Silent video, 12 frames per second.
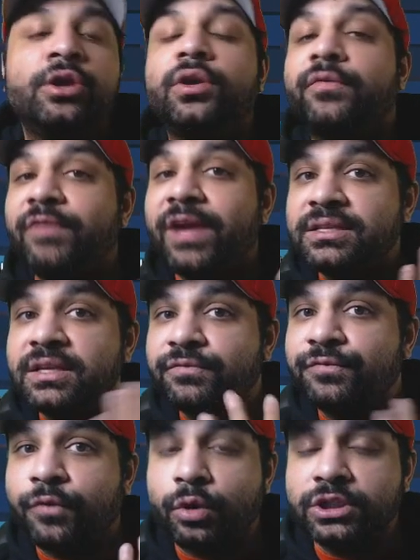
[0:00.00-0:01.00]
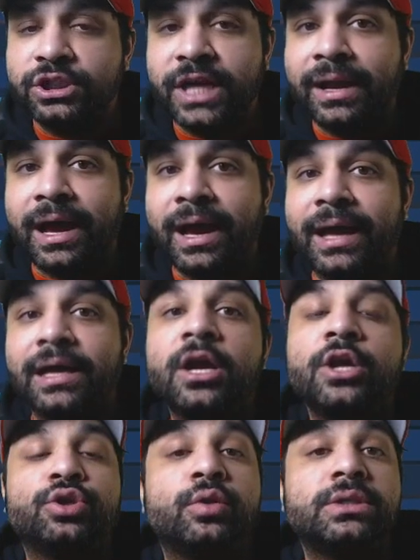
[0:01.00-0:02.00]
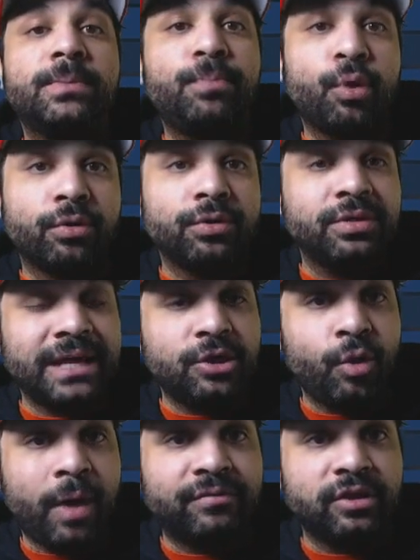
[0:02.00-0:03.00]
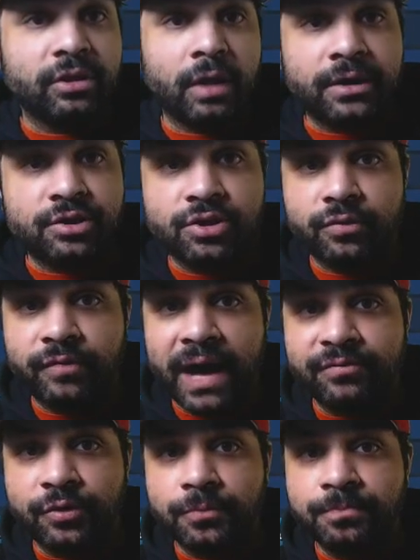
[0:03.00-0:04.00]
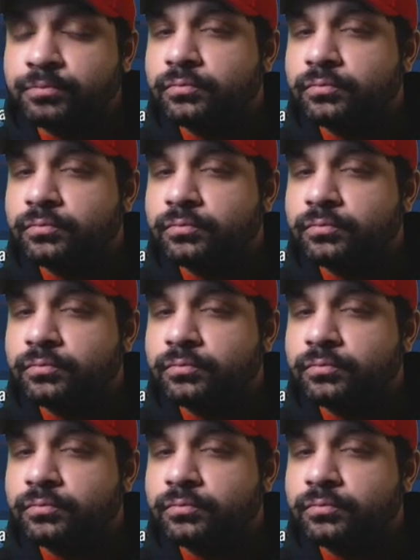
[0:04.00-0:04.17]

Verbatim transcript: You're facing four Jedi, so it's important that you have a lot of survival.